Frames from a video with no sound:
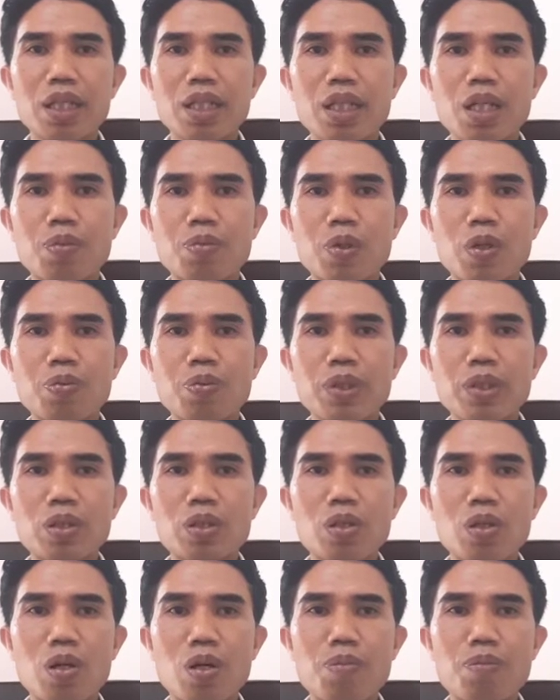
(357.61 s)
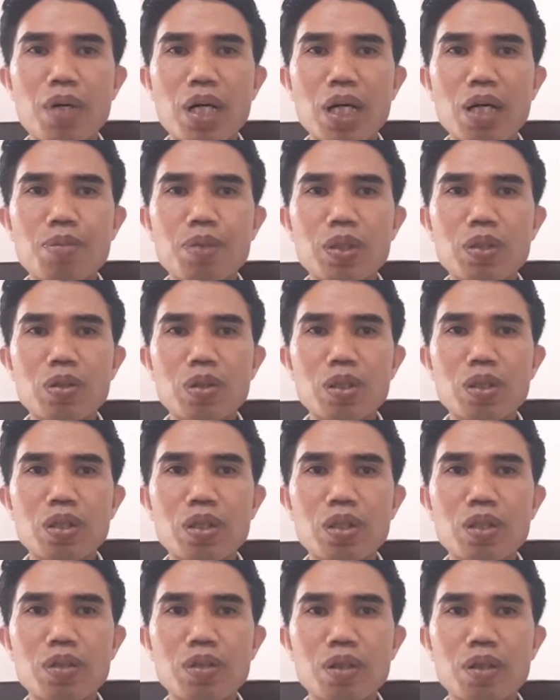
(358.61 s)
The province of Bangka
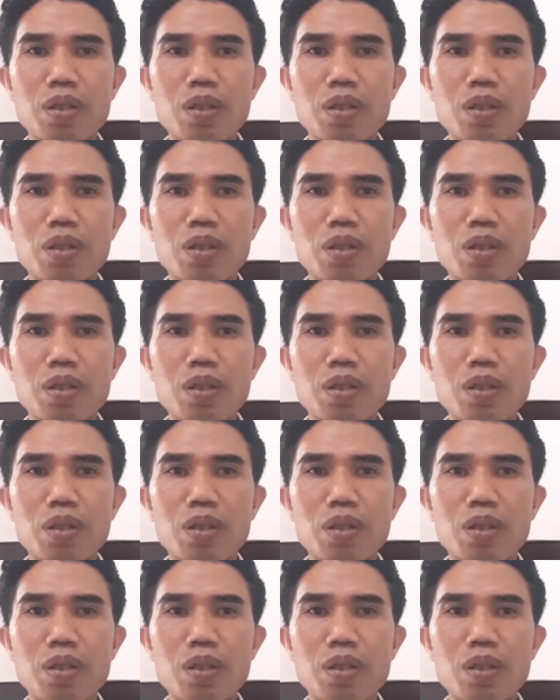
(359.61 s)
Belitung